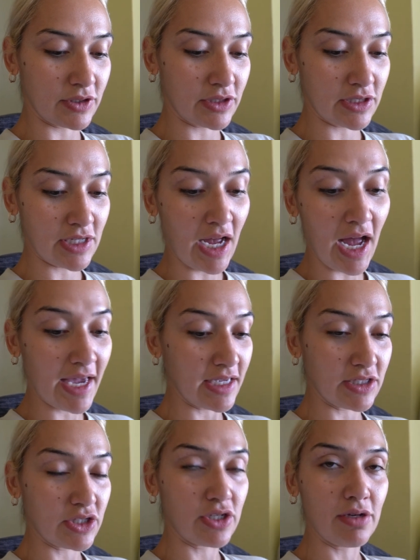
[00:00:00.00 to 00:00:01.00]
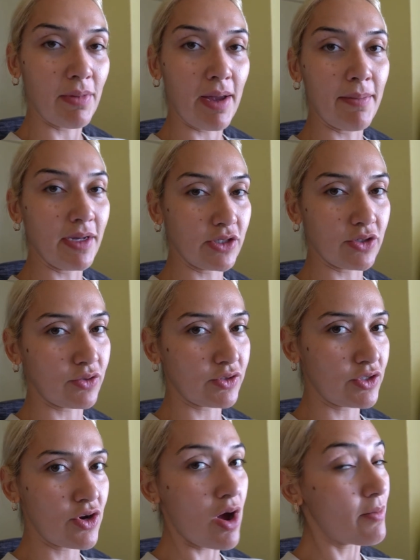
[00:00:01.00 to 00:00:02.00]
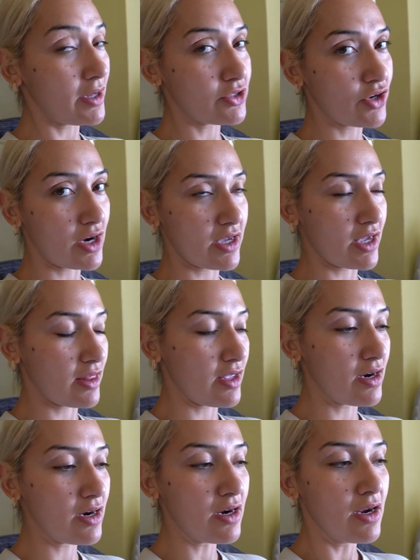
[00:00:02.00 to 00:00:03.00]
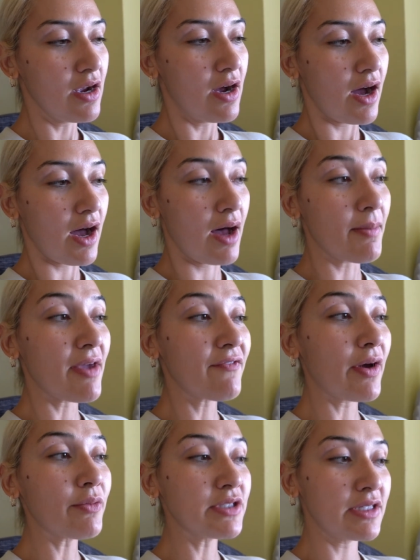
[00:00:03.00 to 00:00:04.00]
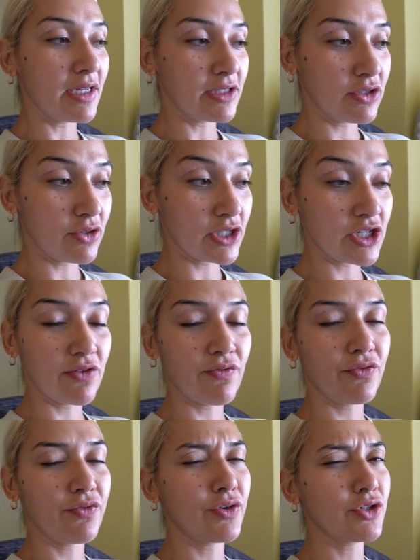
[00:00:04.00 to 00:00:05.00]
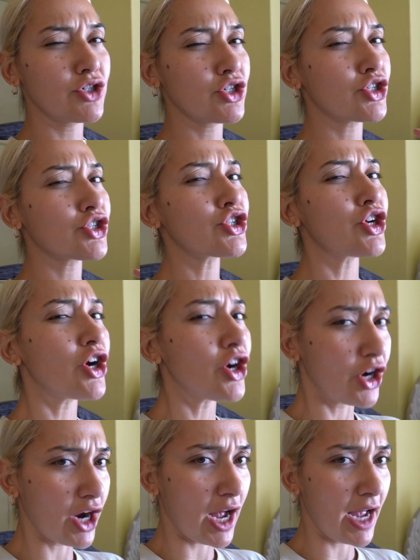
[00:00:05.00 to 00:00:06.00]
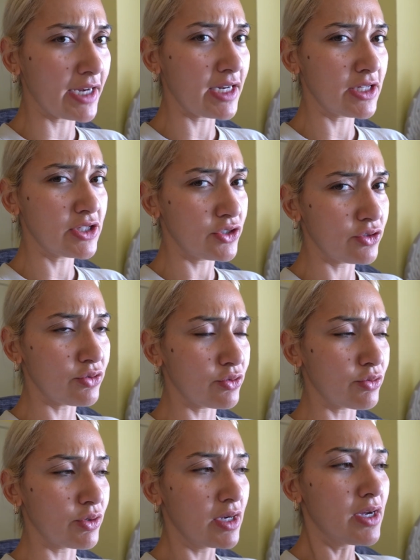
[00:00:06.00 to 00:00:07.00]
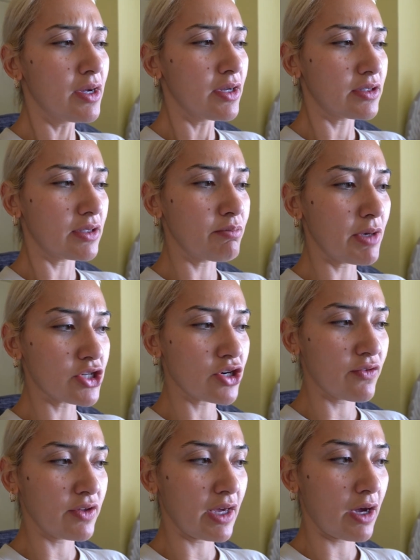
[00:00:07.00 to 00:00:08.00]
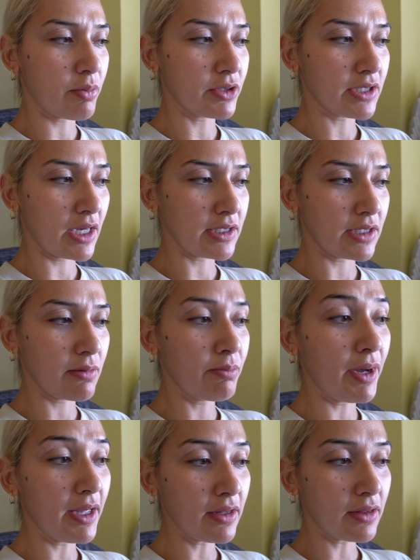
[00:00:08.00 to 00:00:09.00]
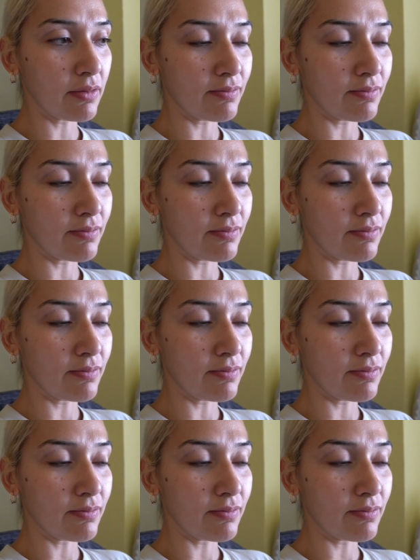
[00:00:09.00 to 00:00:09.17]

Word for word: tight to my muscles. No, I'm not trying to get there. Um, if I was in that direction, for sure I need to measure everything out precisely. But